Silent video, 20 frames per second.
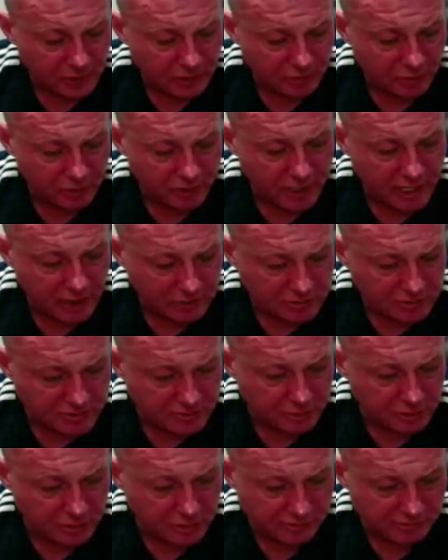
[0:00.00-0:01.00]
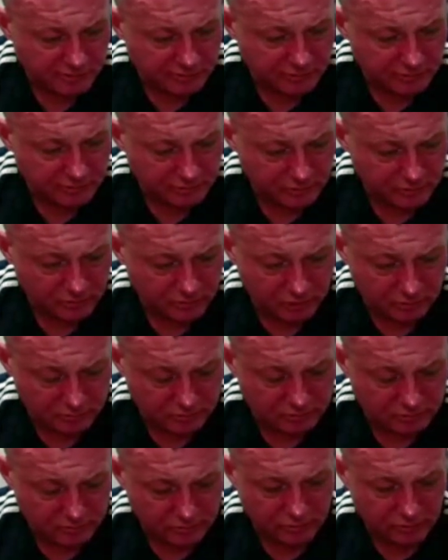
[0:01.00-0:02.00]
we helped them put some. Well,
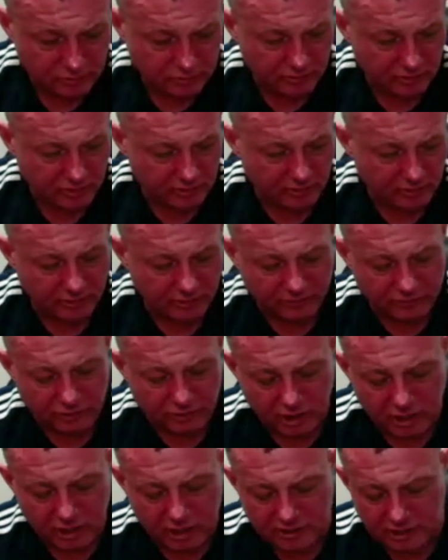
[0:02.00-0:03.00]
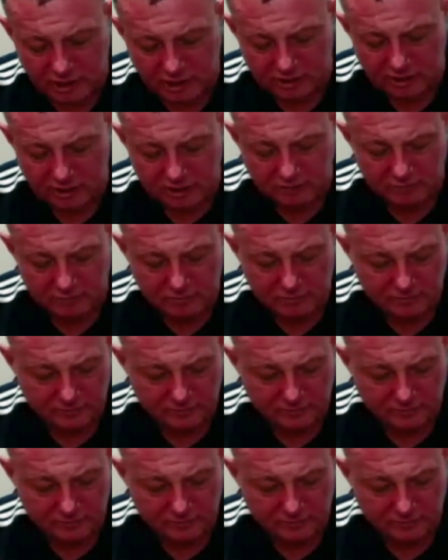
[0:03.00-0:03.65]
they created like a